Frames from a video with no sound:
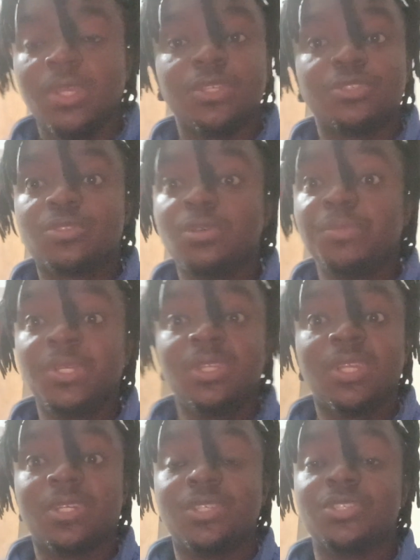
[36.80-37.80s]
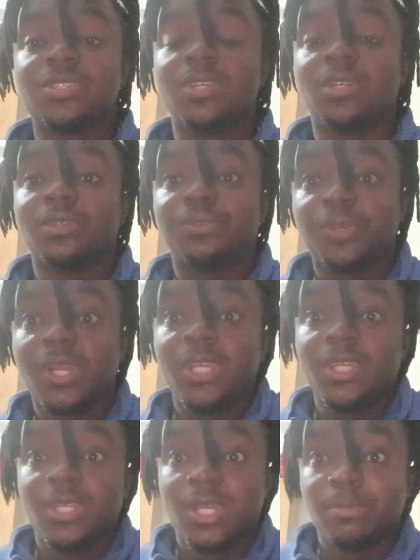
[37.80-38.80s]
It's something that is
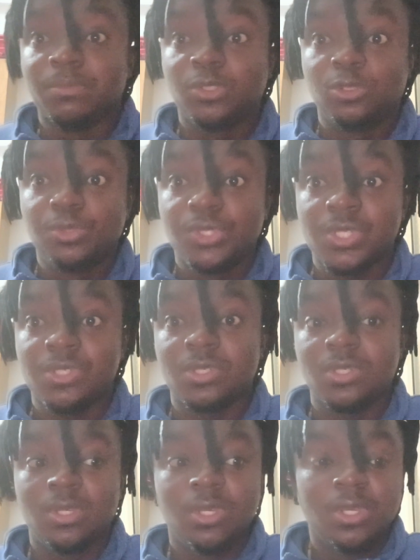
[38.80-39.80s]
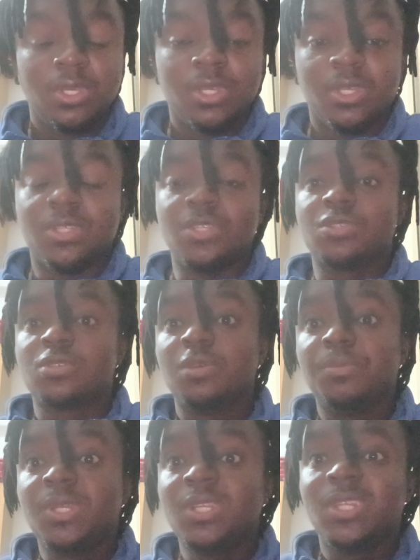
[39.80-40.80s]
terrifying them, chooses. It is
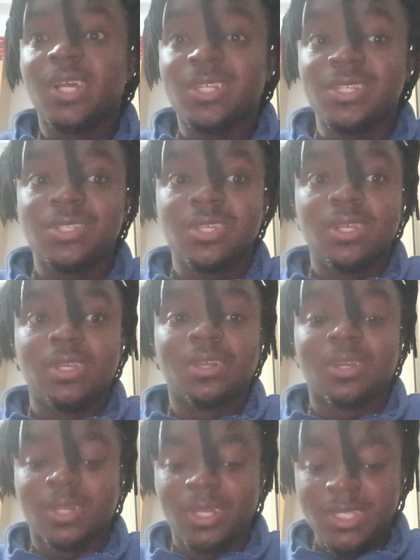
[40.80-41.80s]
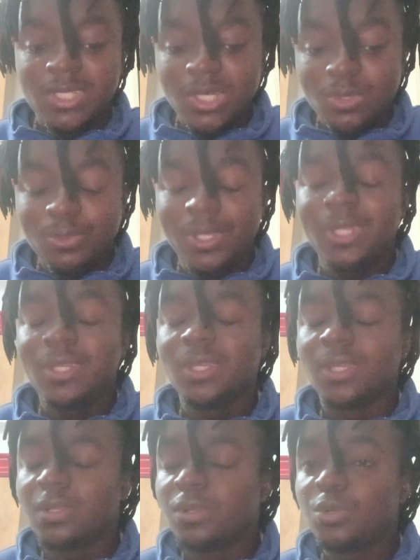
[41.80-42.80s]
something that is ridiculing
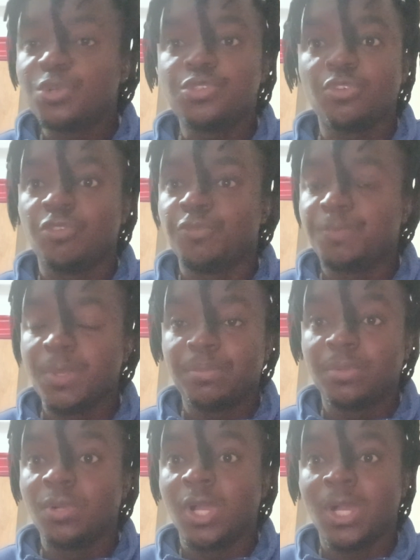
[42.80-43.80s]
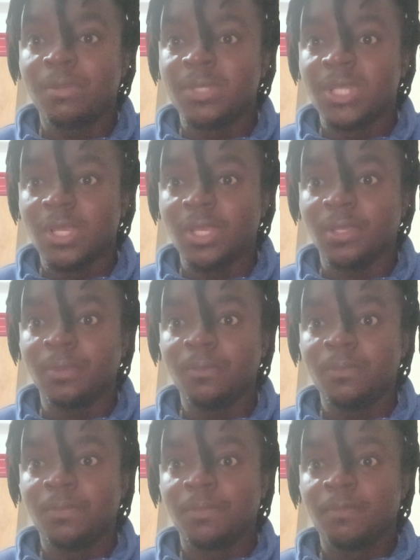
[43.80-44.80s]
a lot of people out there.
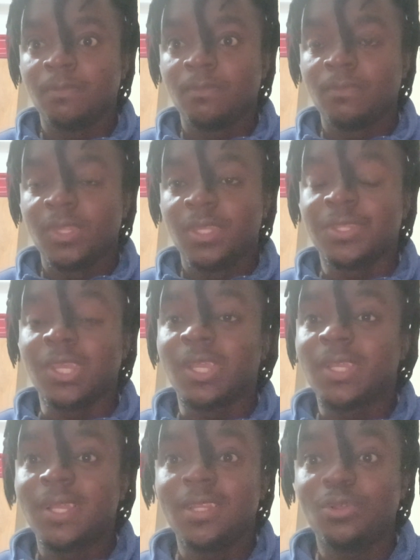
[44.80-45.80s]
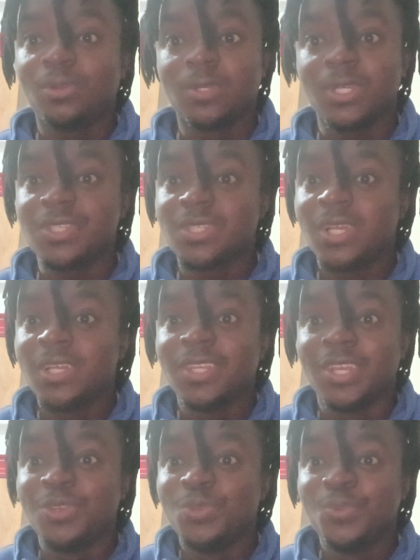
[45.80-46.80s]
They can't
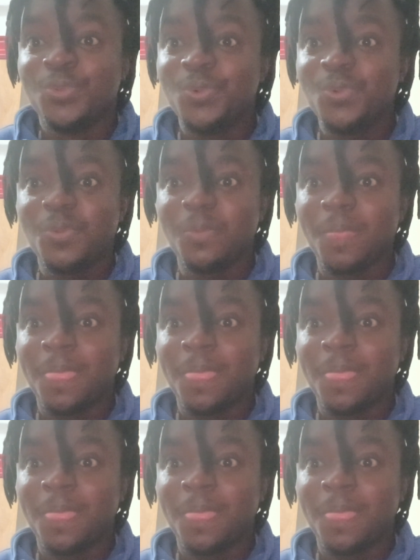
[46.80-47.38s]
understand the new you.